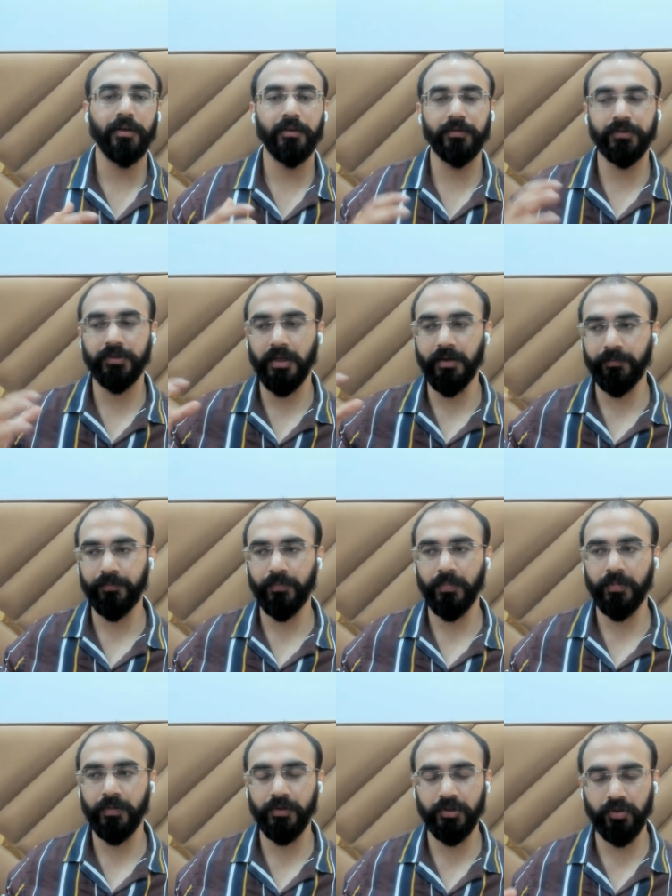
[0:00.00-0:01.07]

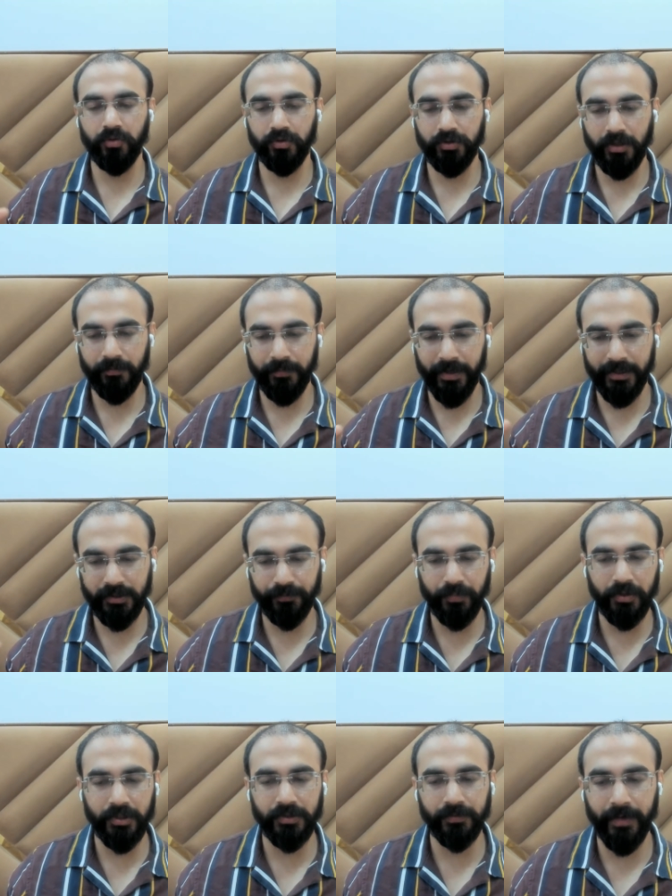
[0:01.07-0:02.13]
some
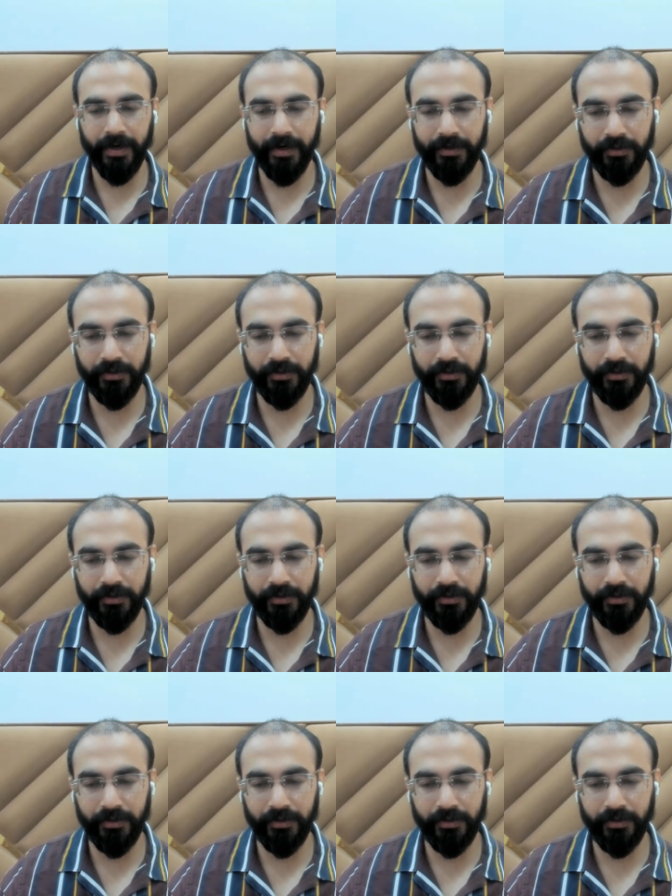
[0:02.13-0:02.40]
experts might